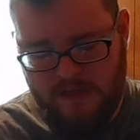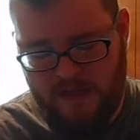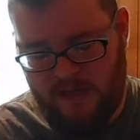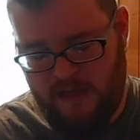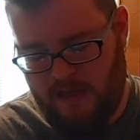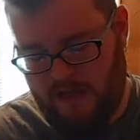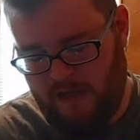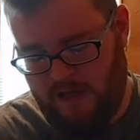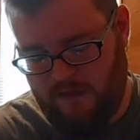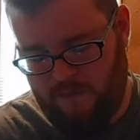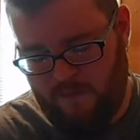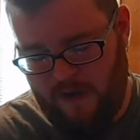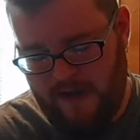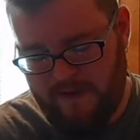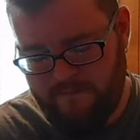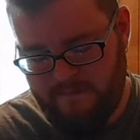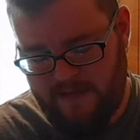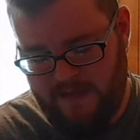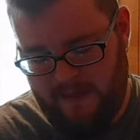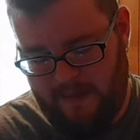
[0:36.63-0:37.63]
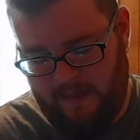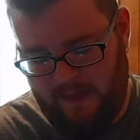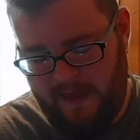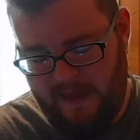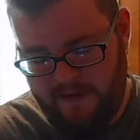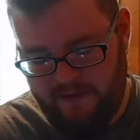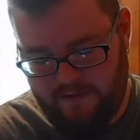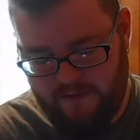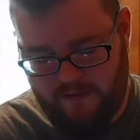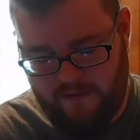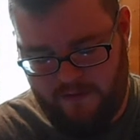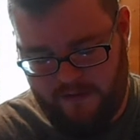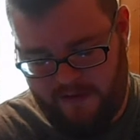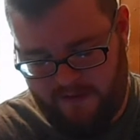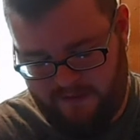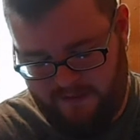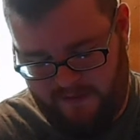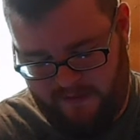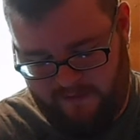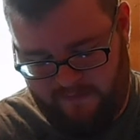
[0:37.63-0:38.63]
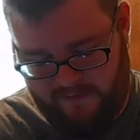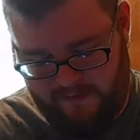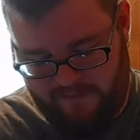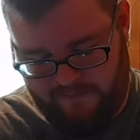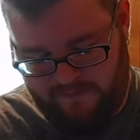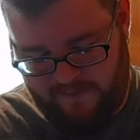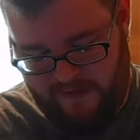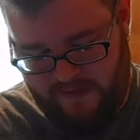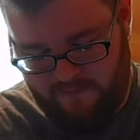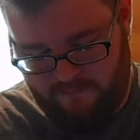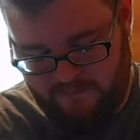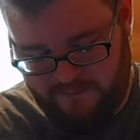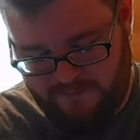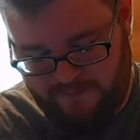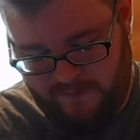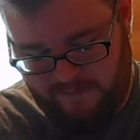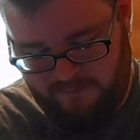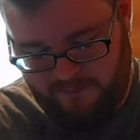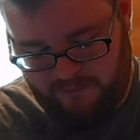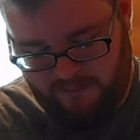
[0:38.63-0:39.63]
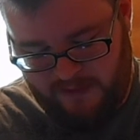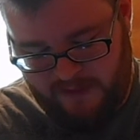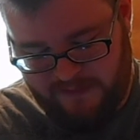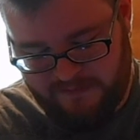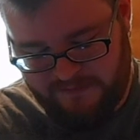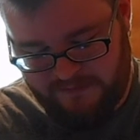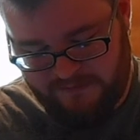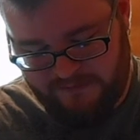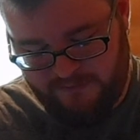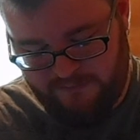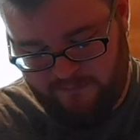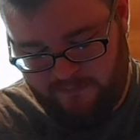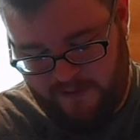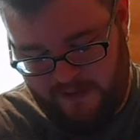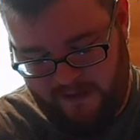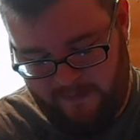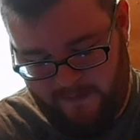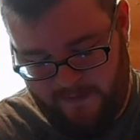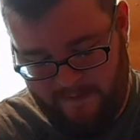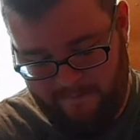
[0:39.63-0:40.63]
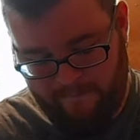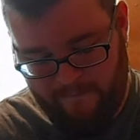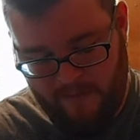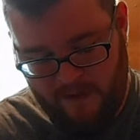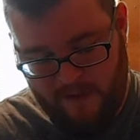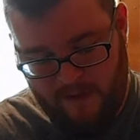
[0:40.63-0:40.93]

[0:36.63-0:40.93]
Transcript: write me a letter or anything like that, which people like to do lately.